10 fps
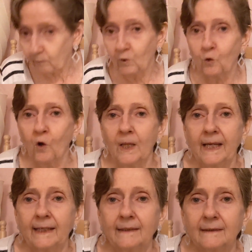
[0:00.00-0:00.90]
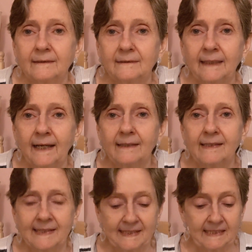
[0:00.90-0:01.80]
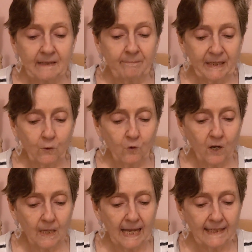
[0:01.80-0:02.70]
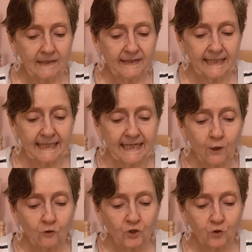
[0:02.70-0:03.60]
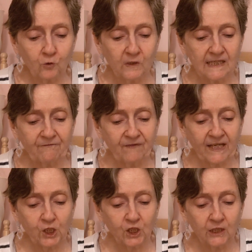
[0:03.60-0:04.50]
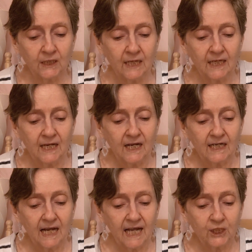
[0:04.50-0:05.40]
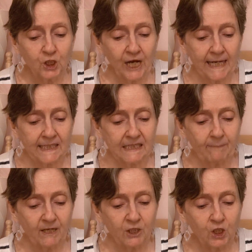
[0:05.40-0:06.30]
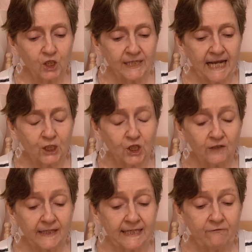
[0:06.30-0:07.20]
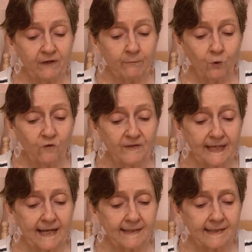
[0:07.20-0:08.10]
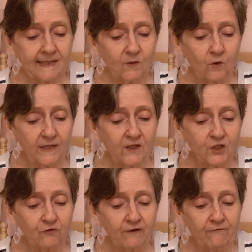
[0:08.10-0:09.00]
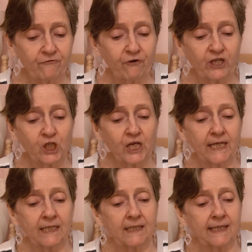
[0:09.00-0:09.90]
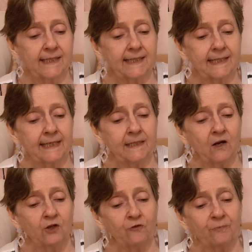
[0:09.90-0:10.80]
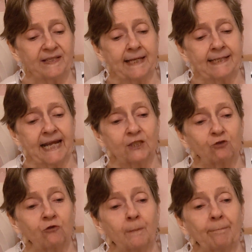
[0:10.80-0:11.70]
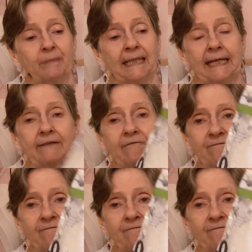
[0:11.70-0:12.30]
then we'll call it. Yeah, because this is a big haul. I got the Eco Tools Facial Konjac Sponge. Naturally removes excess oils to refresh and cleanse skin. 100% natural plant